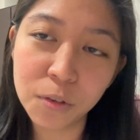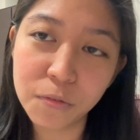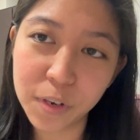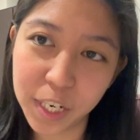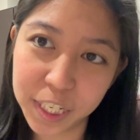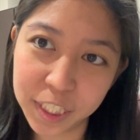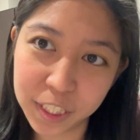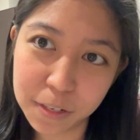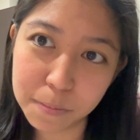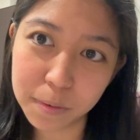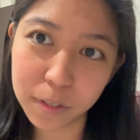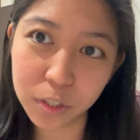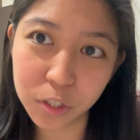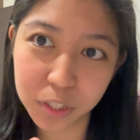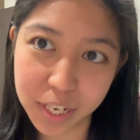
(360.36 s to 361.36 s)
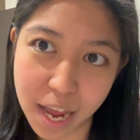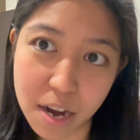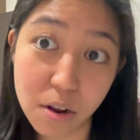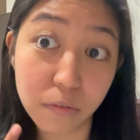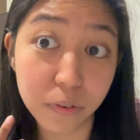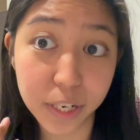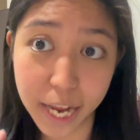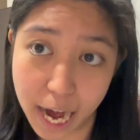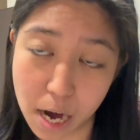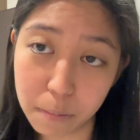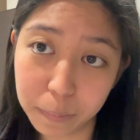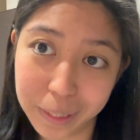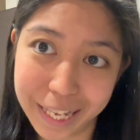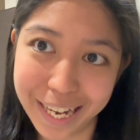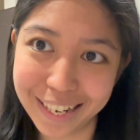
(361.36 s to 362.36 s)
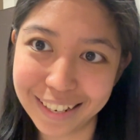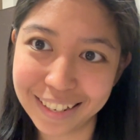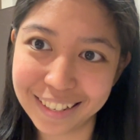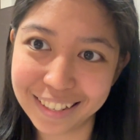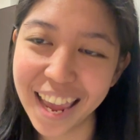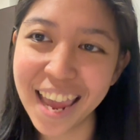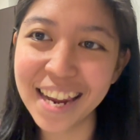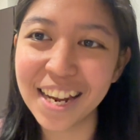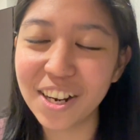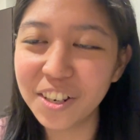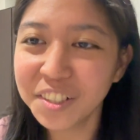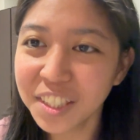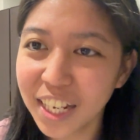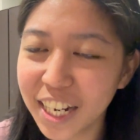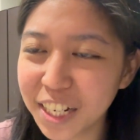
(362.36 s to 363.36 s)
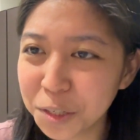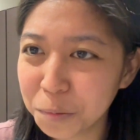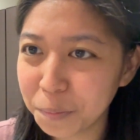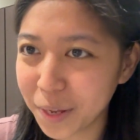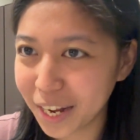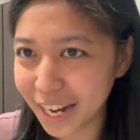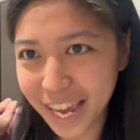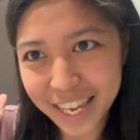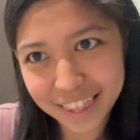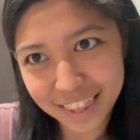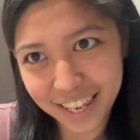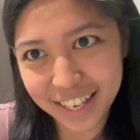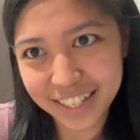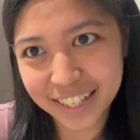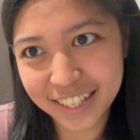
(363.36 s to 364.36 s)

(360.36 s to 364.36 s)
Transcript: very similar to that of an airplane. And it looks a little bit like this.